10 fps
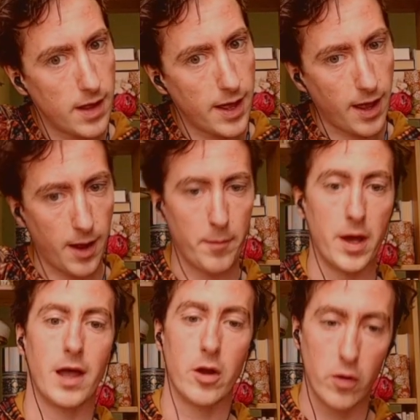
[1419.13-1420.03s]

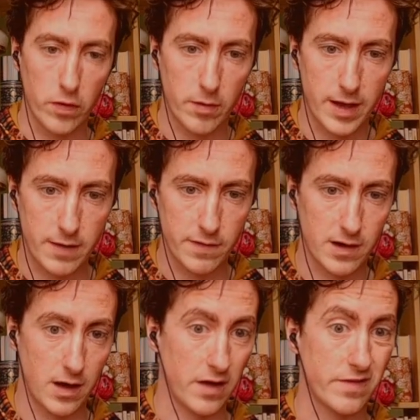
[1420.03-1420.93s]
Another
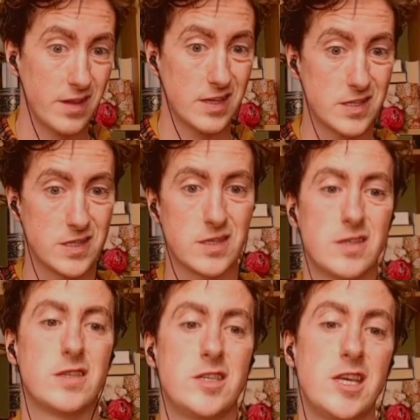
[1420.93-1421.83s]
benefit of this
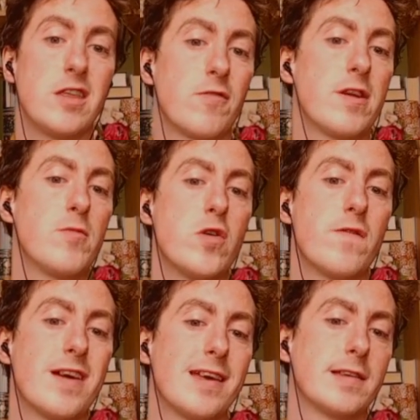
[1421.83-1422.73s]
d3
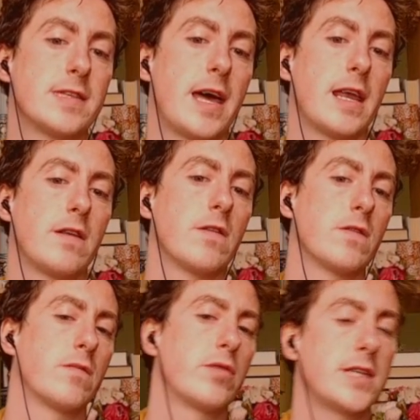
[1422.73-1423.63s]
move is that it
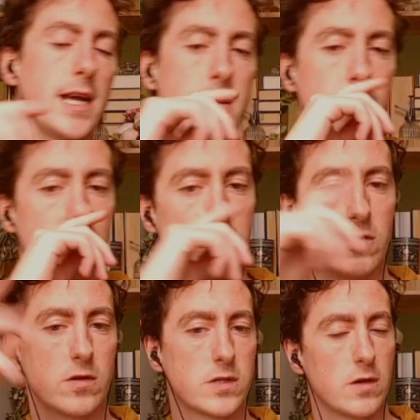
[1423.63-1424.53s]
does protect this
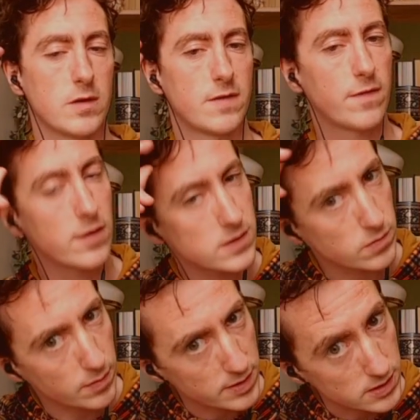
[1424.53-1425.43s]
rook, so it frees
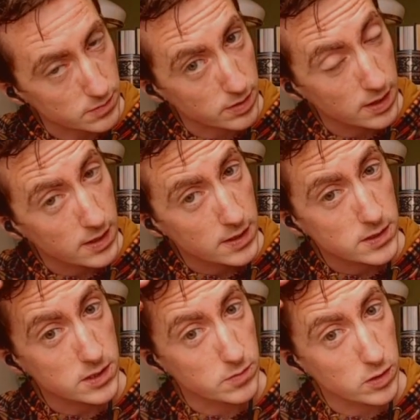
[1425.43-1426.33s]
up the bishop
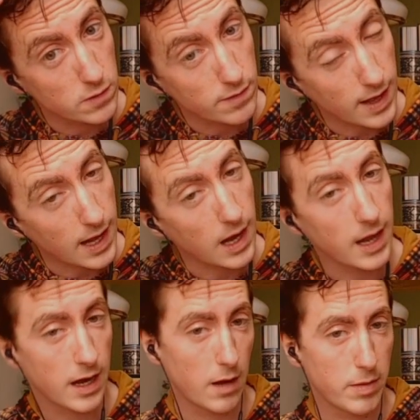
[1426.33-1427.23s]
to move a
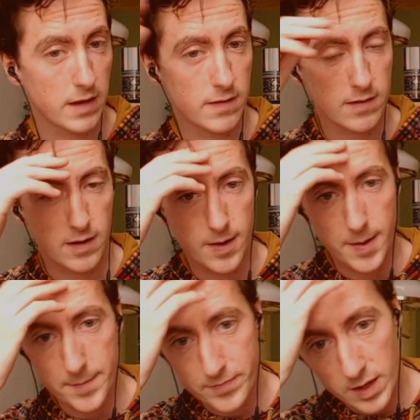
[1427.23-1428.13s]
little bit,
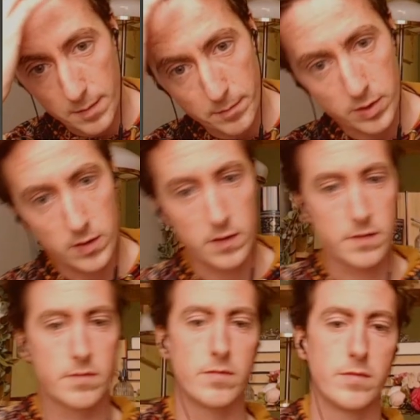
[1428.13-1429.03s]

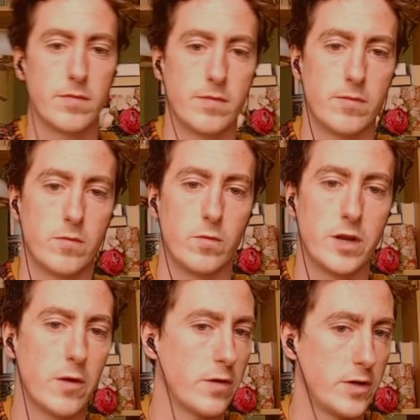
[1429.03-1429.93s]
but we
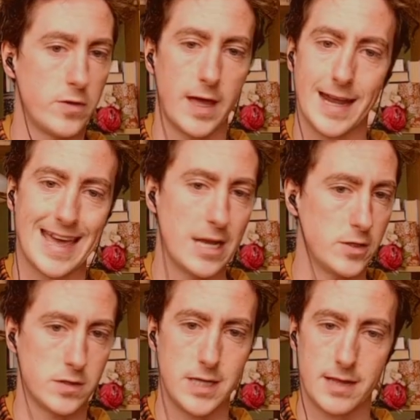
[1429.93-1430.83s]
don't want to do that again
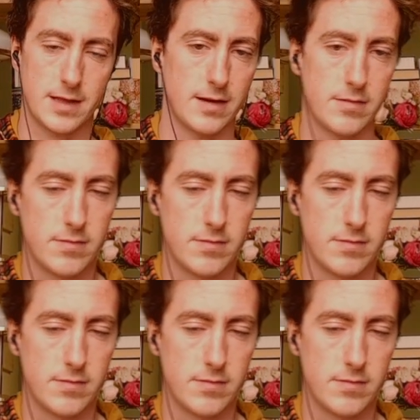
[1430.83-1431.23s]
just yet. That